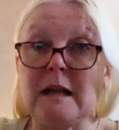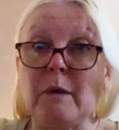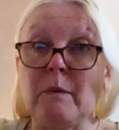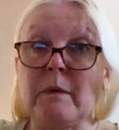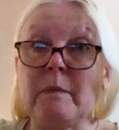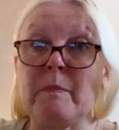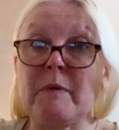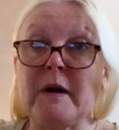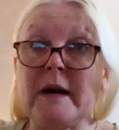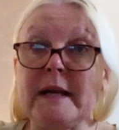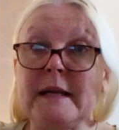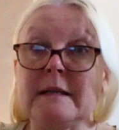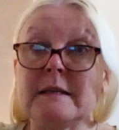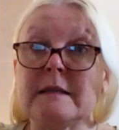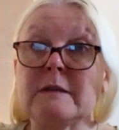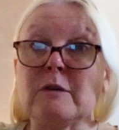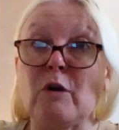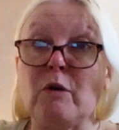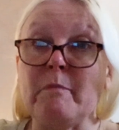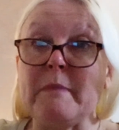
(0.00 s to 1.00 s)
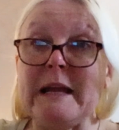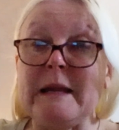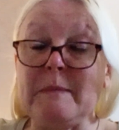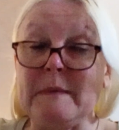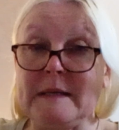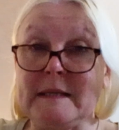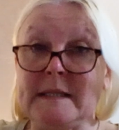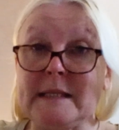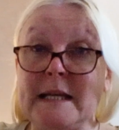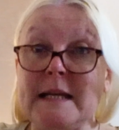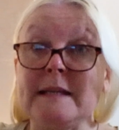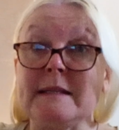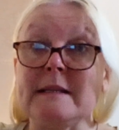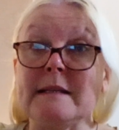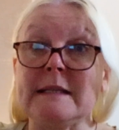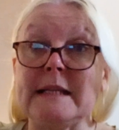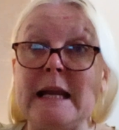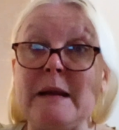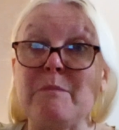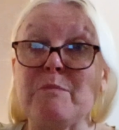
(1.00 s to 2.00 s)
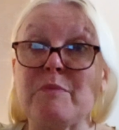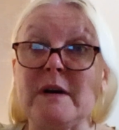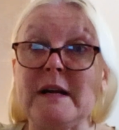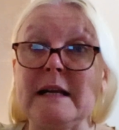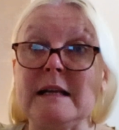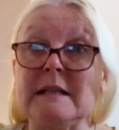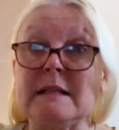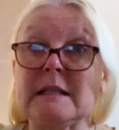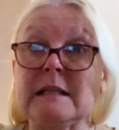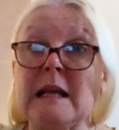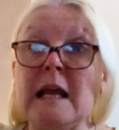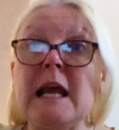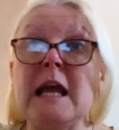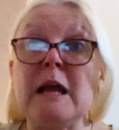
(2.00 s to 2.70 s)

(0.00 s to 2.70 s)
lower price, or maybe stays the same price